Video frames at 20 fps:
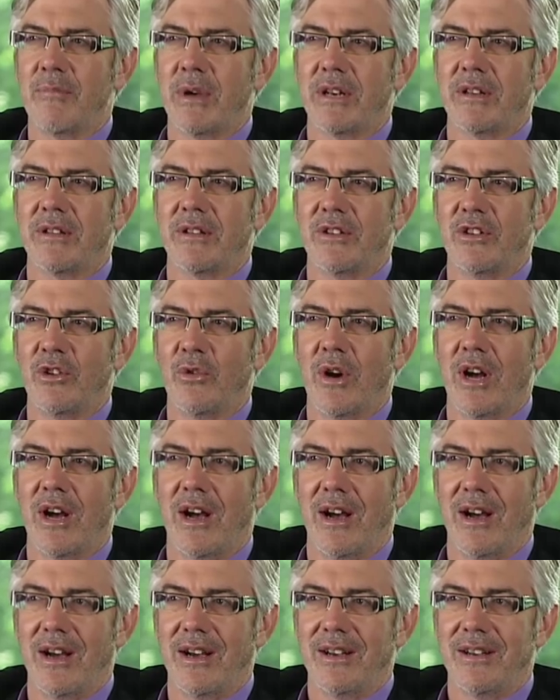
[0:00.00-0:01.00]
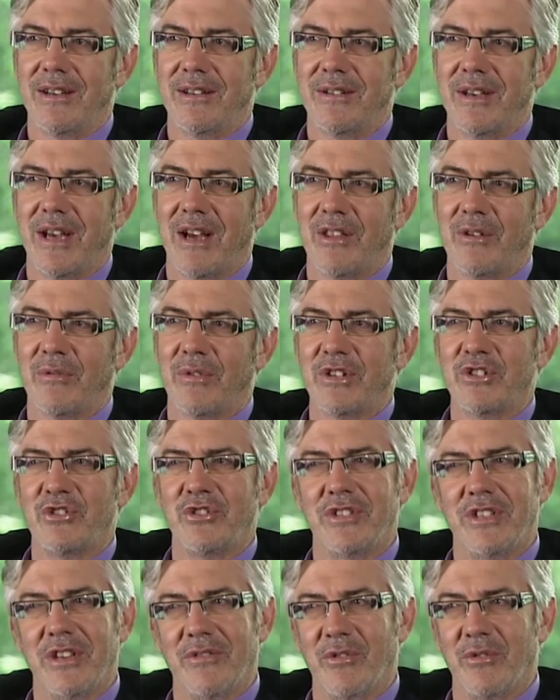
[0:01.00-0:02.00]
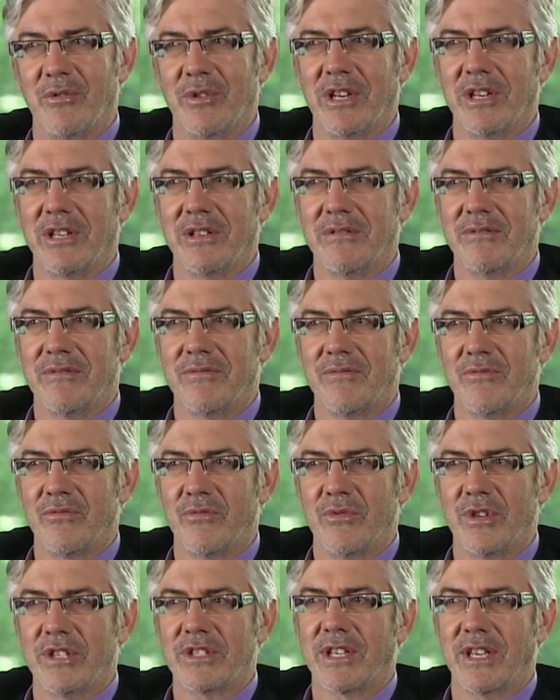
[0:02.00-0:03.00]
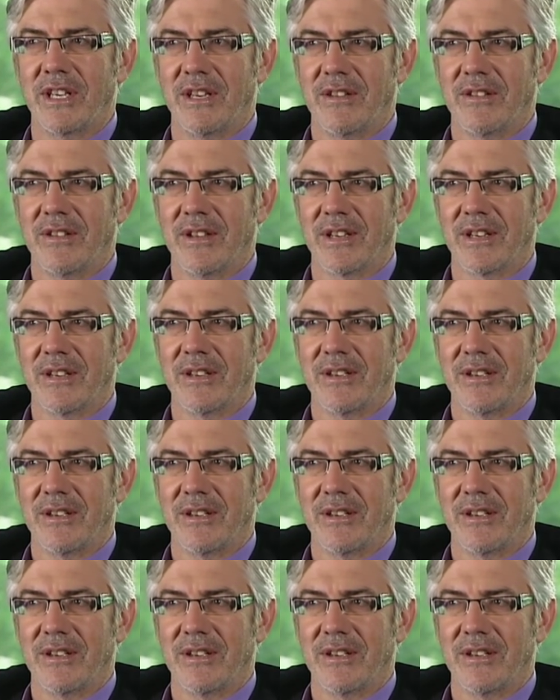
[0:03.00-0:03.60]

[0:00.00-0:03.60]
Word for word: better than you are, otherwise, you'd never really risk anything.